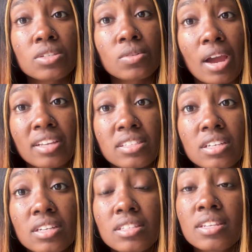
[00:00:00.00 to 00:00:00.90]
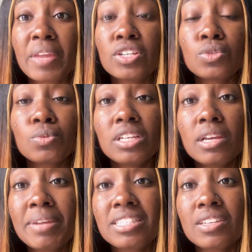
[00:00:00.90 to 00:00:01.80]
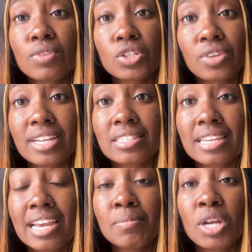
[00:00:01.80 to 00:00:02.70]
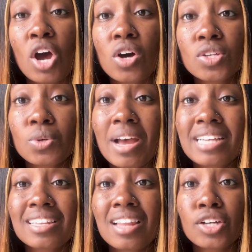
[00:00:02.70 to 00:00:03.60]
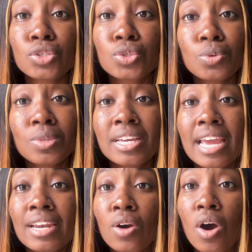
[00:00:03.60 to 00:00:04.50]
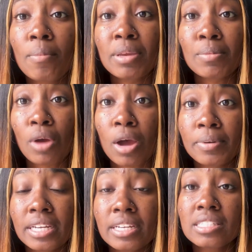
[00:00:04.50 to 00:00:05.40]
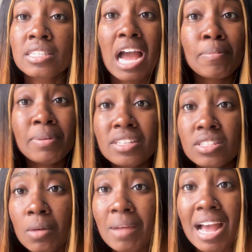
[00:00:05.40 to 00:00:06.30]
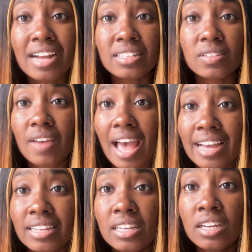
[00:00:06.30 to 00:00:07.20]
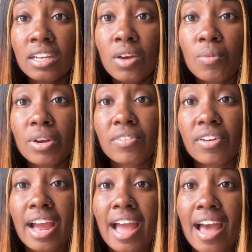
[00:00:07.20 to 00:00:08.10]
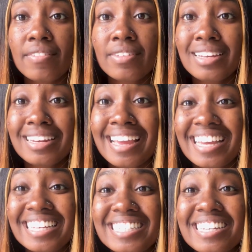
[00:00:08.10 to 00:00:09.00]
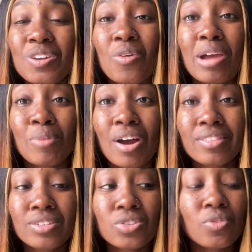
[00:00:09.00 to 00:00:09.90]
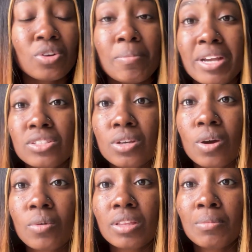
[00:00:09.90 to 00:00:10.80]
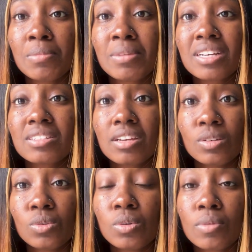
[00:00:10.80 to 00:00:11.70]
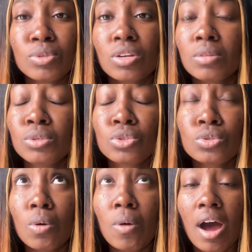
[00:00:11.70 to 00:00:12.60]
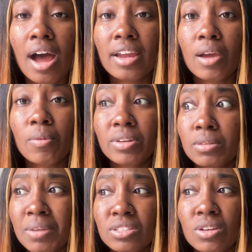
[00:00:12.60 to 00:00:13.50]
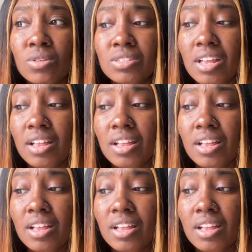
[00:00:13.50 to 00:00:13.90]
psoriasis, and it's really amazing for dry skin, but it also has a lot of soothing and calming properties. I put this on my active acne whenever I have it, and you know, I brought this over to Mexico with me because I knew it was going to be so hot. I went to Mexico